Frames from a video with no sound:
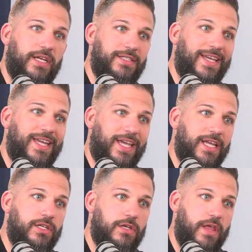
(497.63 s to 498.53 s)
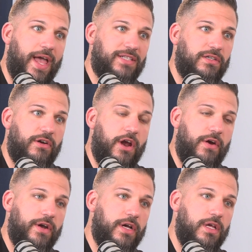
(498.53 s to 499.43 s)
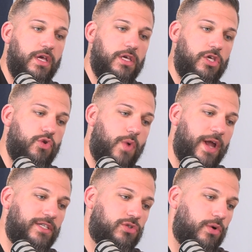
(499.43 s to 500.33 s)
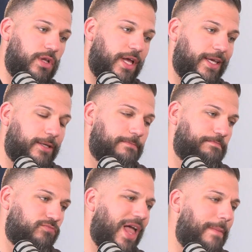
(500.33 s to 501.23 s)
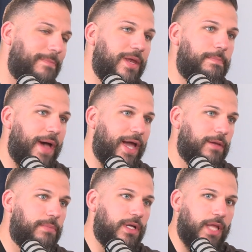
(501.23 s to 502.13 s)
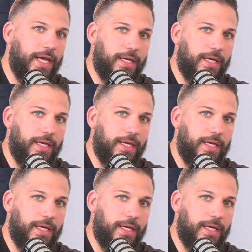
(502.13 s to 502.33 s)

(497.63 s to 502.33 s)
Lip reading: instead of digging into the axillary area, you want it sort of like not mid-pec, but